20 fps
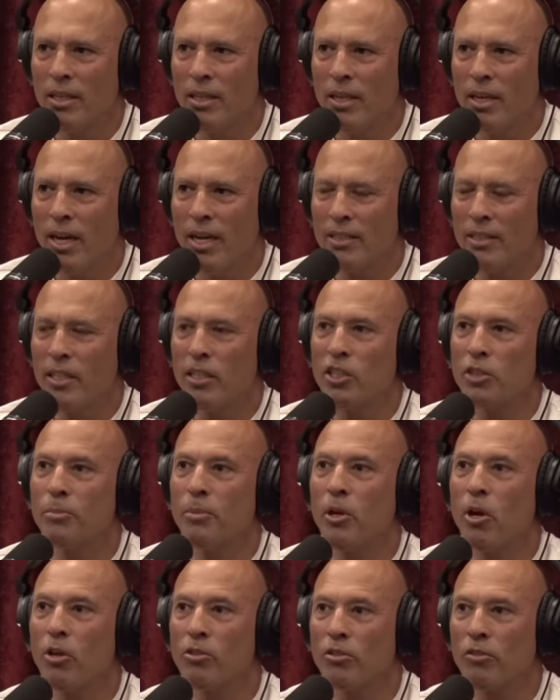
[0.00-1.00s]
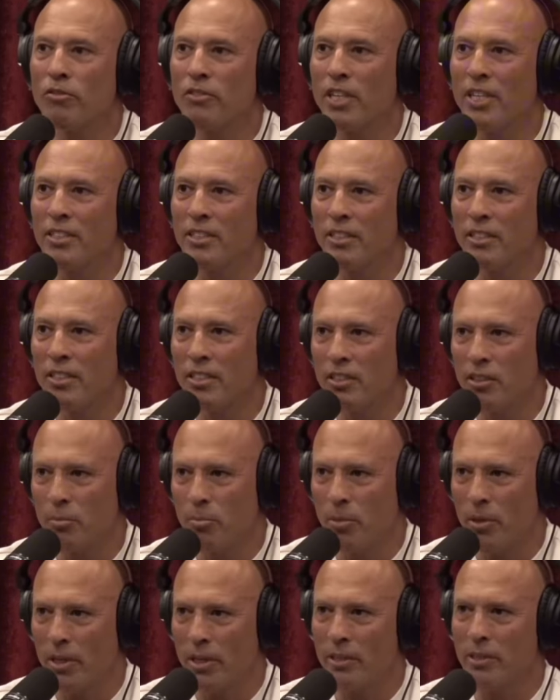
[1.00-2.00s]
I think it's because of their
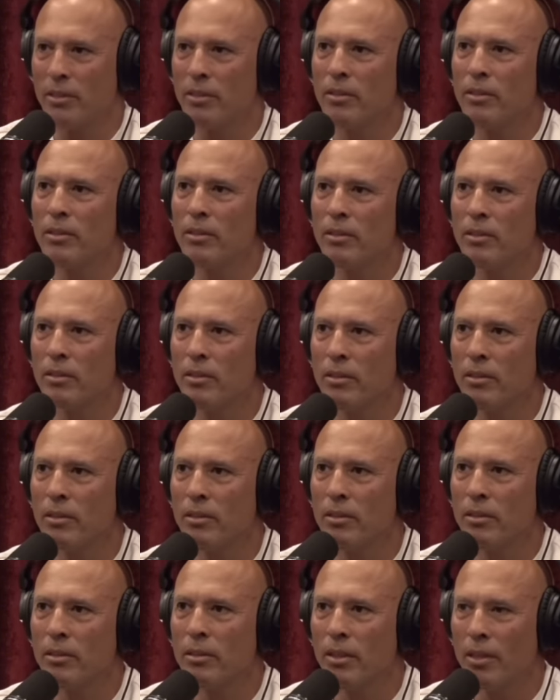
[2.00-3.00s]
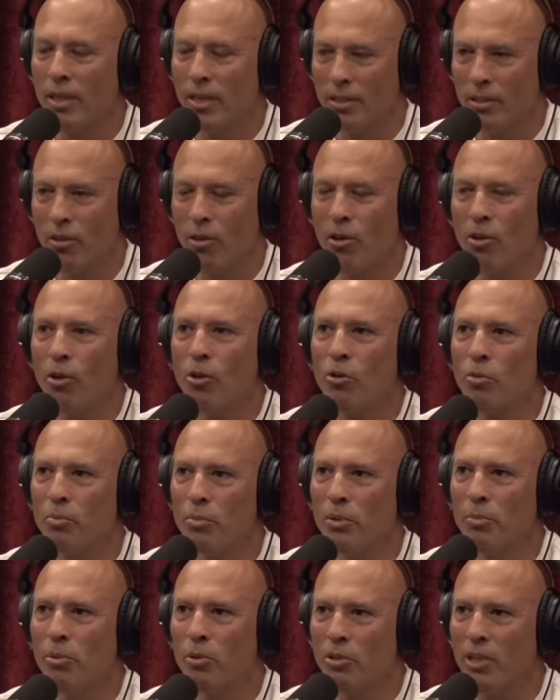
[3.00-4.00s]
discipline. And I tell a lot of
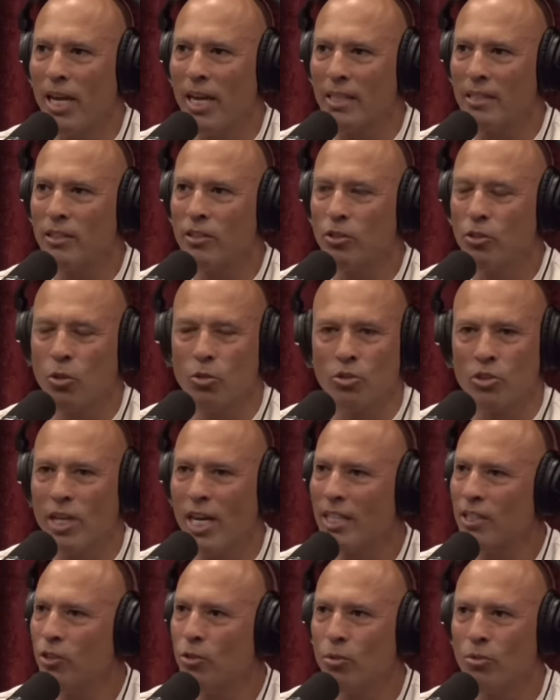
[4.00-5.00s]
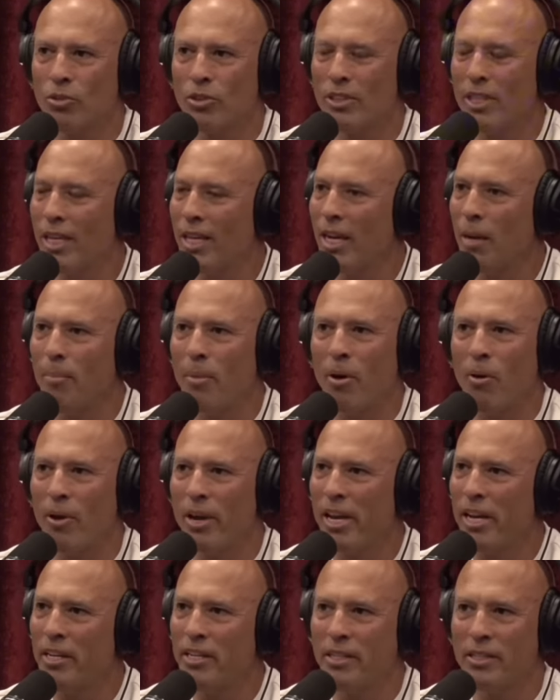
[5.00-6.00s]
people that those guys don't think about
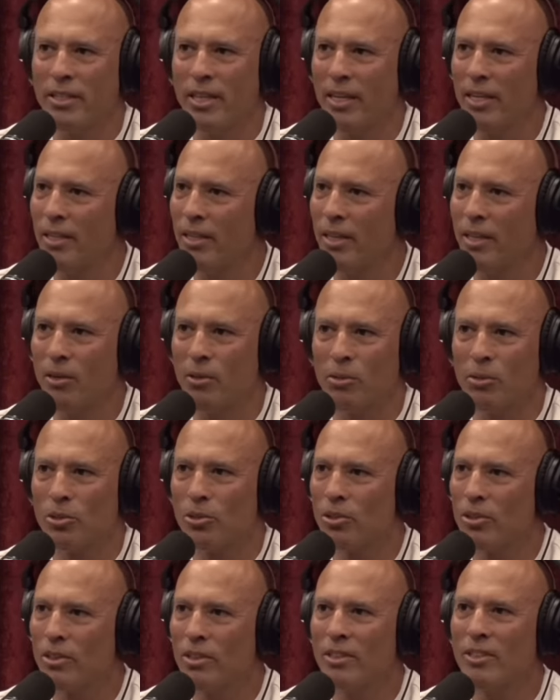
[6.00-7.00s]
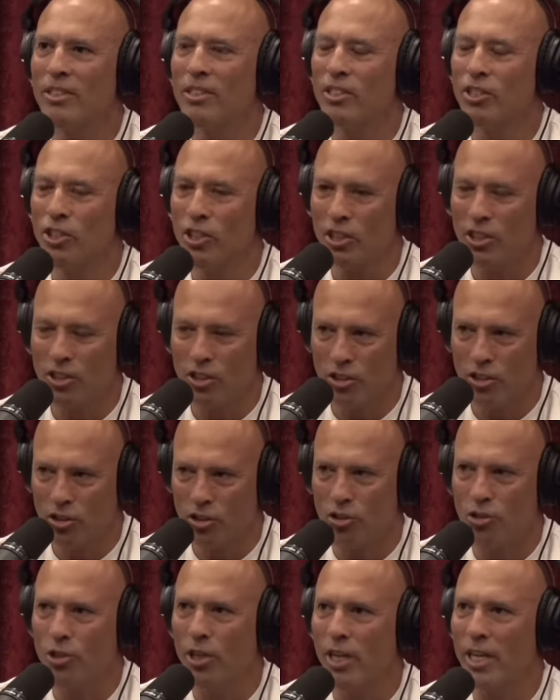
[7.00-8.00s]
anything else. Just
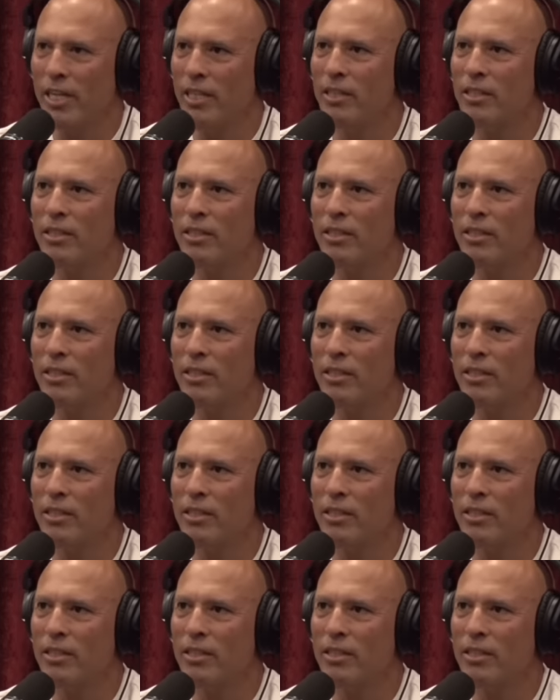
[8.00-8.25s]
train.